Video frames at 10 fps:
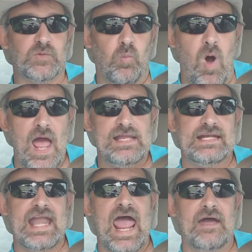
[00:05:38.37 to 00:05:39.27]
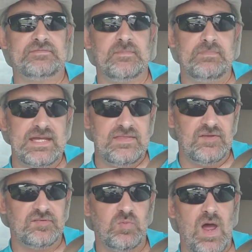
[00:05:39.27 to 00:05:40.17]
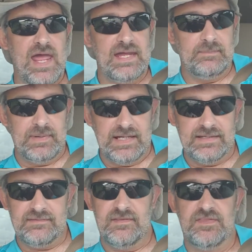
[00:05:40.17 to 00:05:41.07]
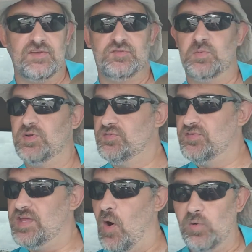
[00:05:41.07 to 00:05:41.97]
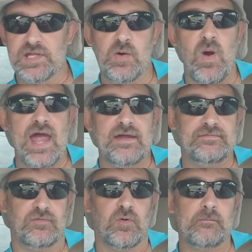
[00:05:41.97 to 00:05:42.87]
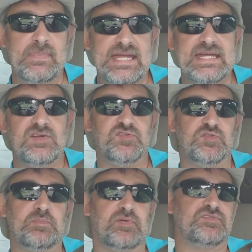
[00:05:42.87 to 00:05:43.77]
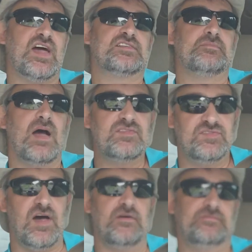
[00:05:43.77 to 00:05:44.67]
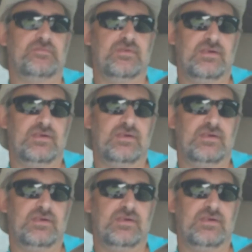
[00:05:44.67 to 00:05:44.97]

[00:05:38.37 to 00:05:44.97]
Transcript: why did it have to be this way? But this was the only way for me to protect myself.